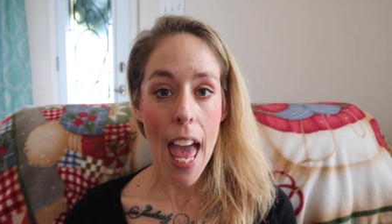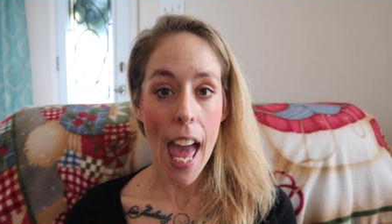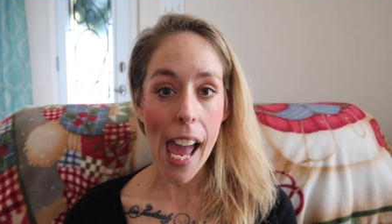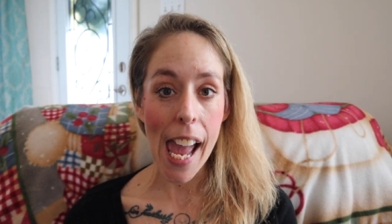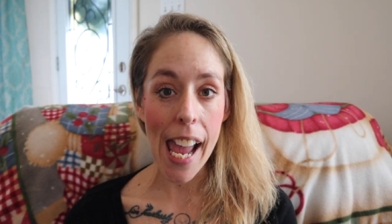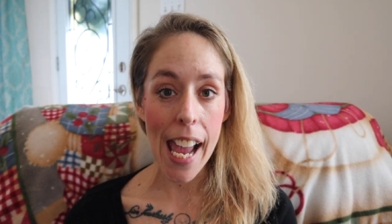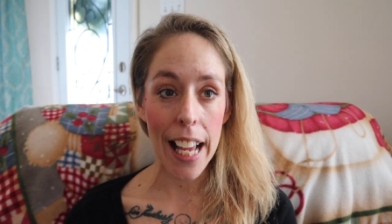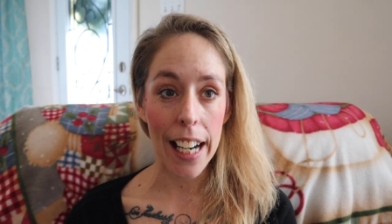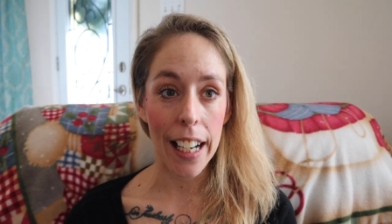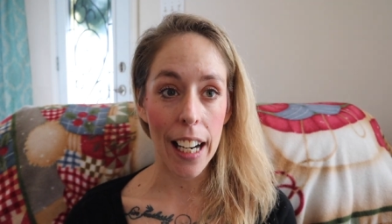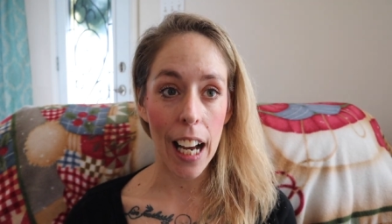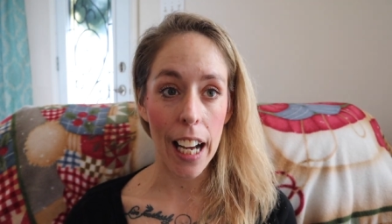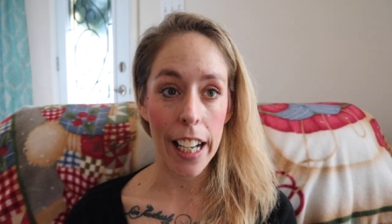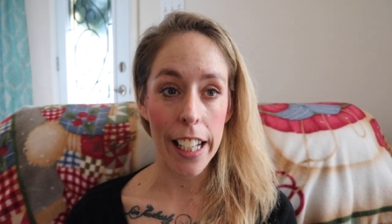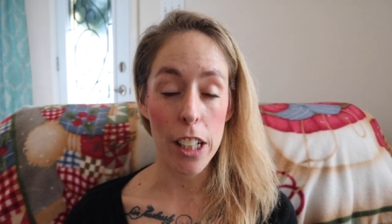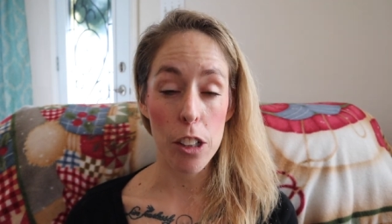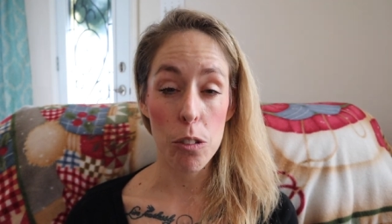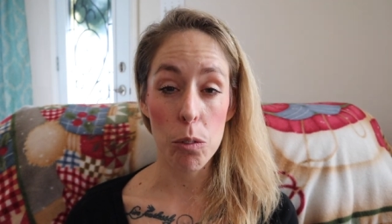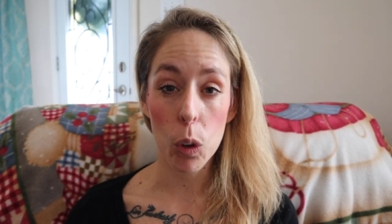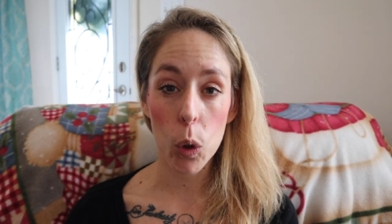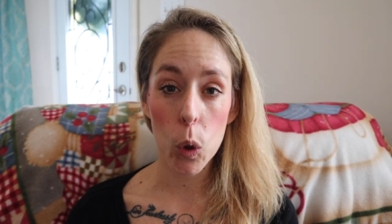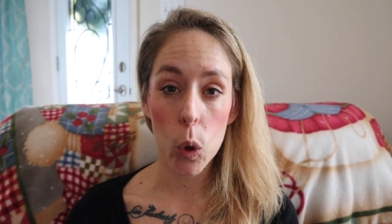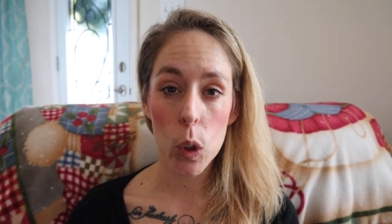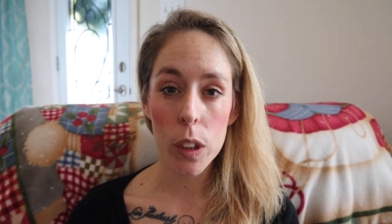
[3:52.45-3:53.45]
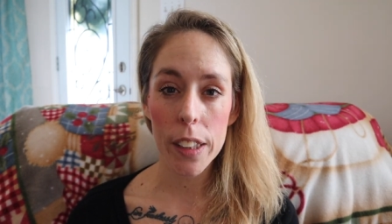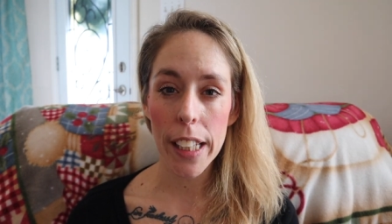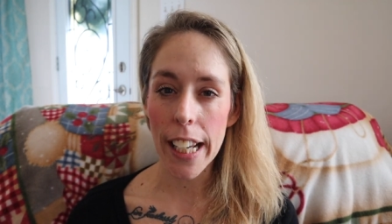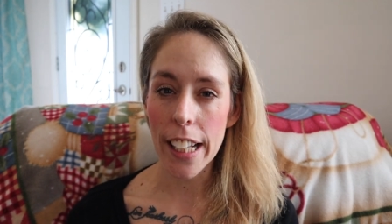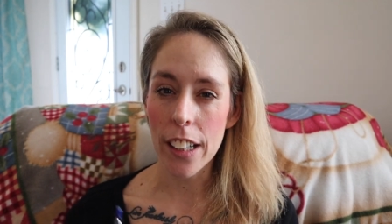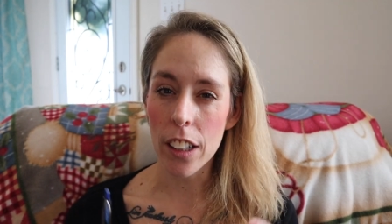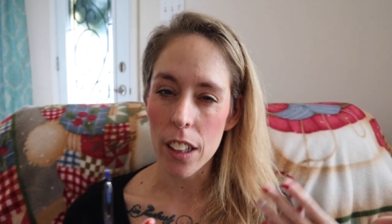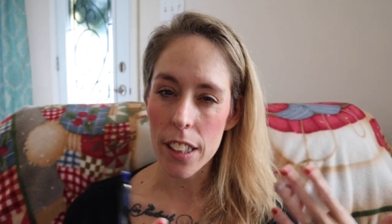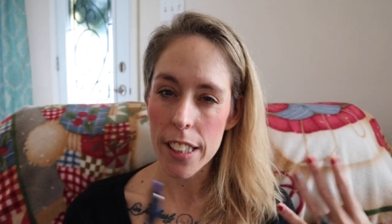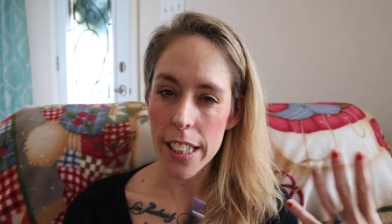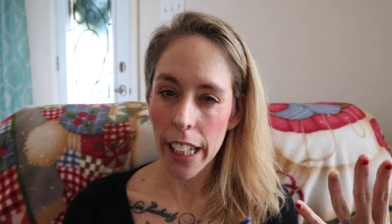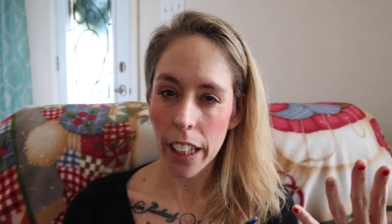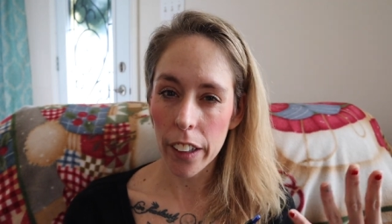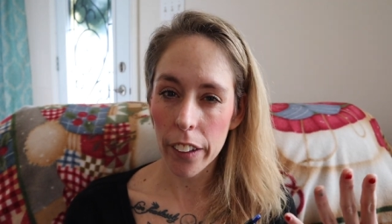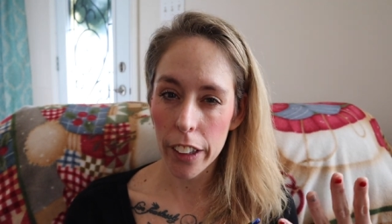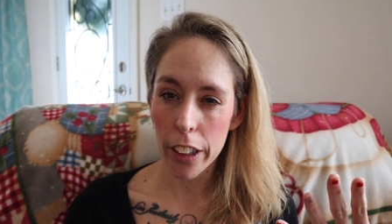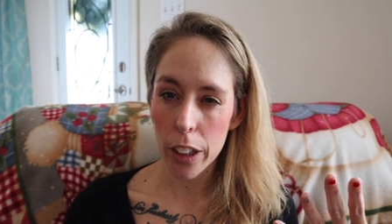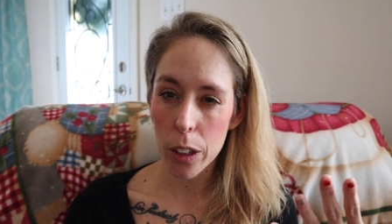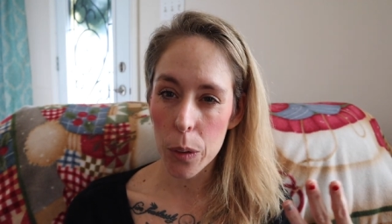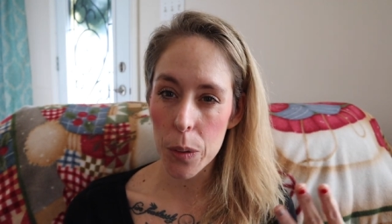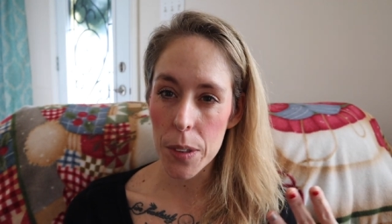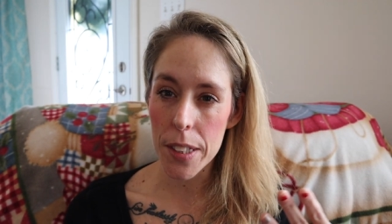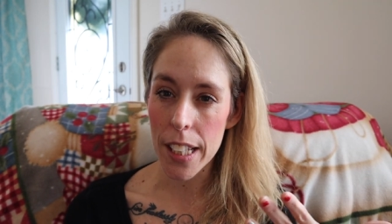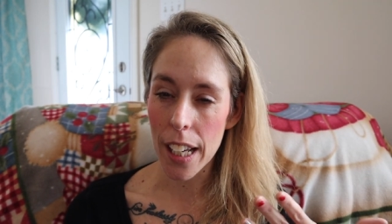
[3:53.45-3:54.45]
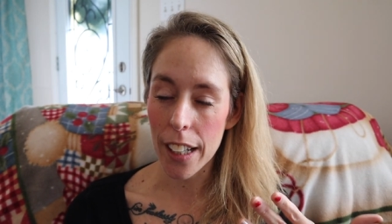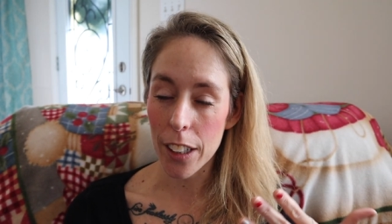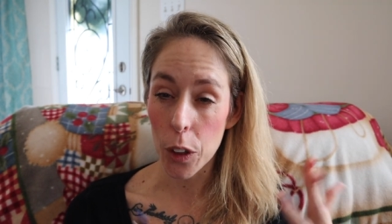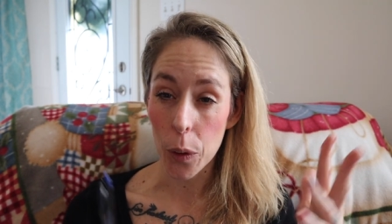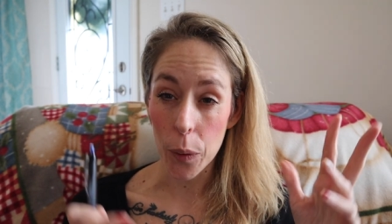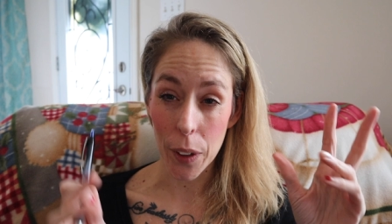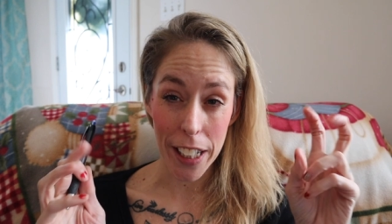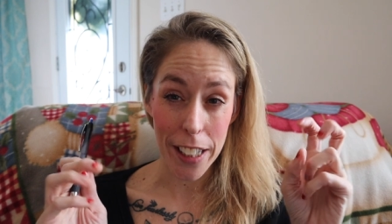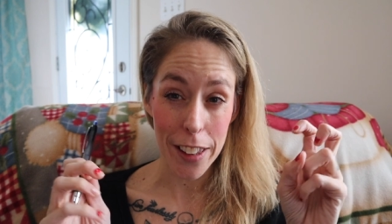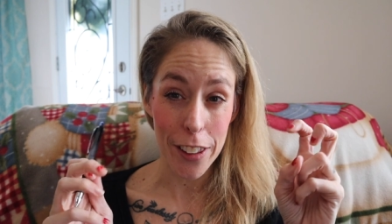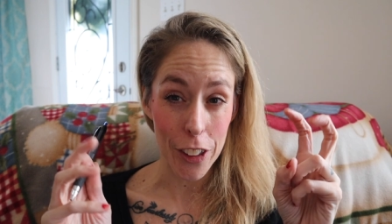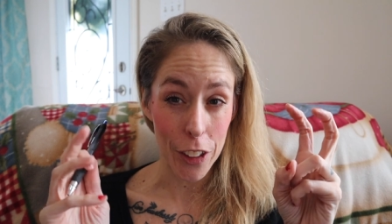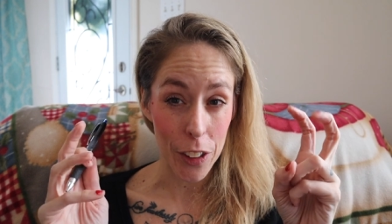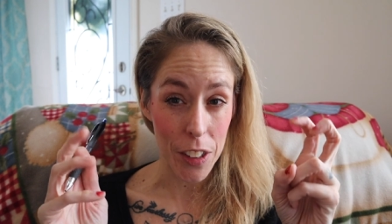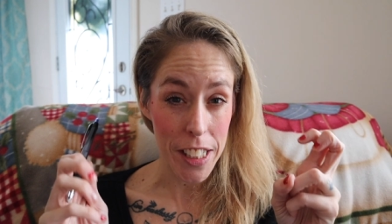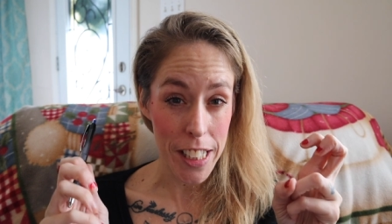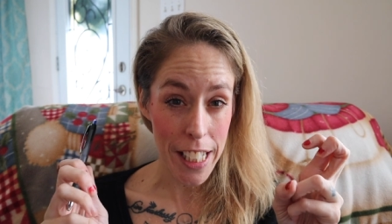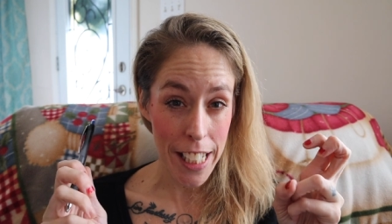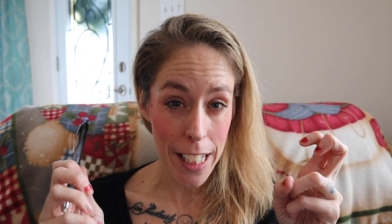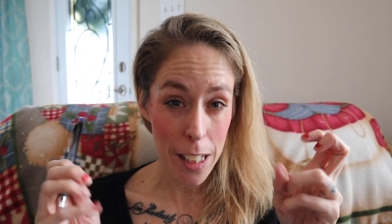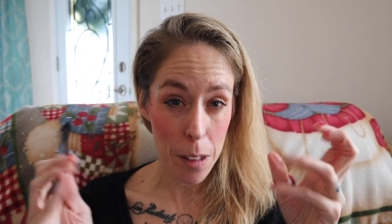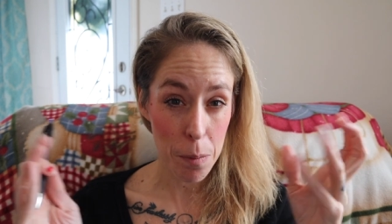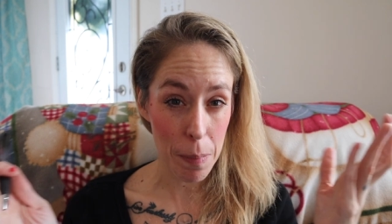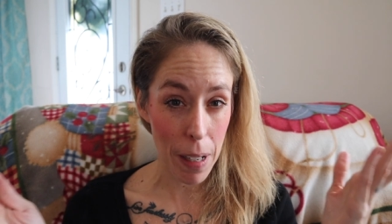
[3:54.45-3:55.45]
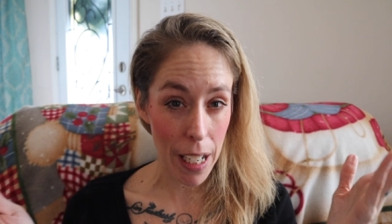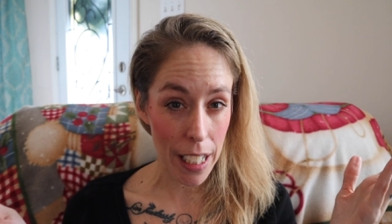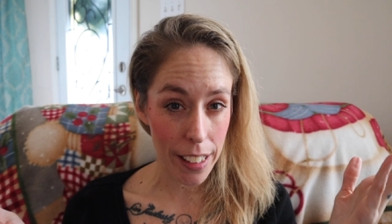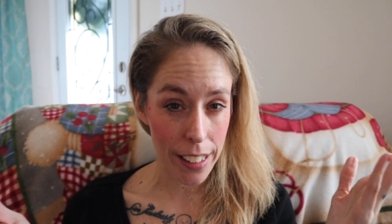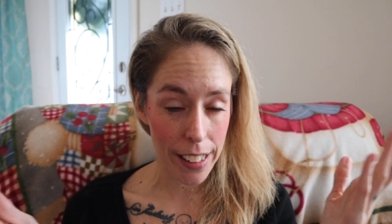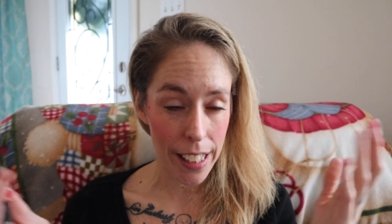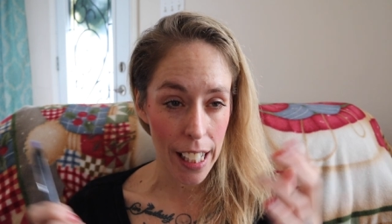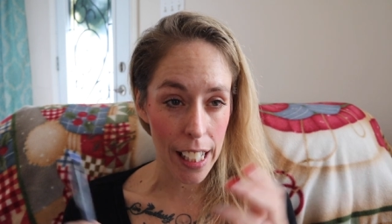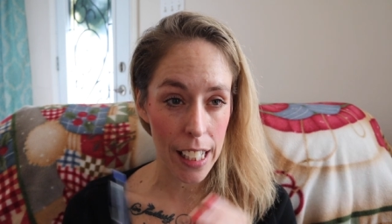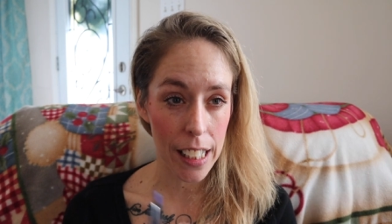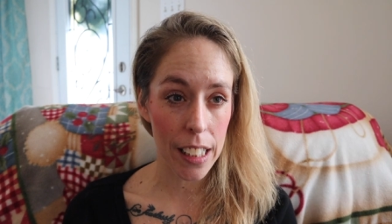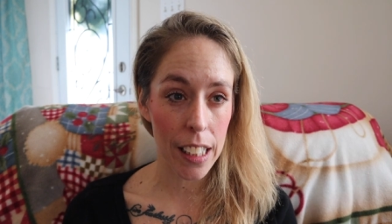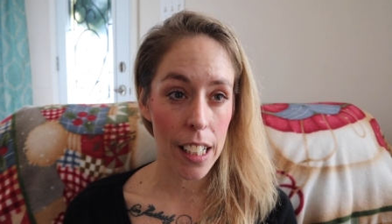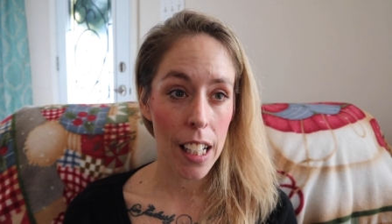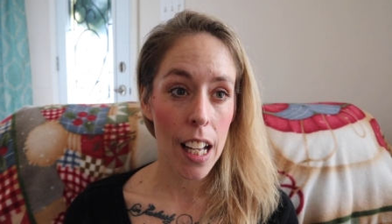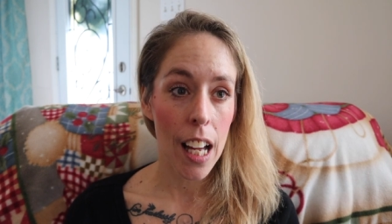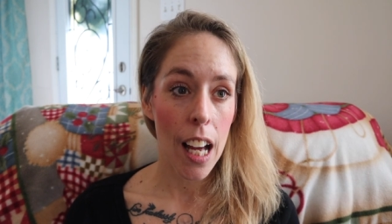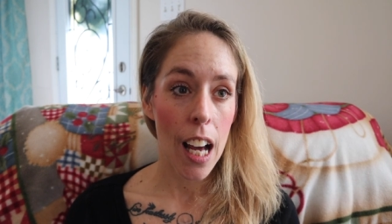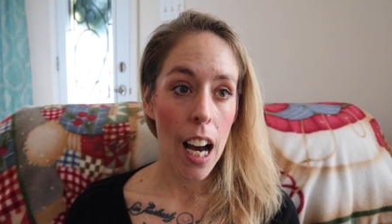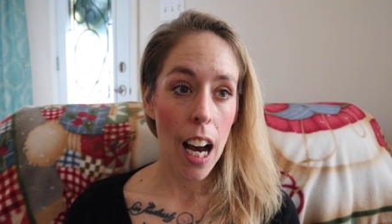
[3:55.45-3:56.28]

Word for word: And I enrolled in Ontario's grade thirteen back then